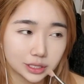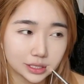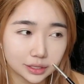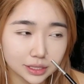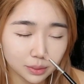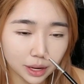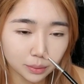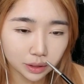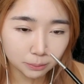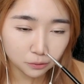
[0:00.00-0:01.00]
So that's why I
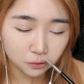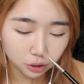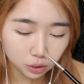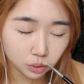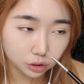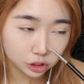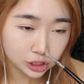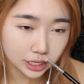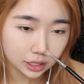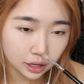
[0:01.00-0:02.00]
really prefer cooler
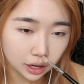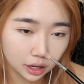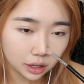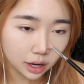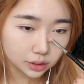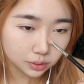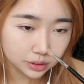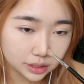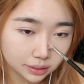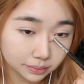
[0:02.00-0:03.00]
shaded contours.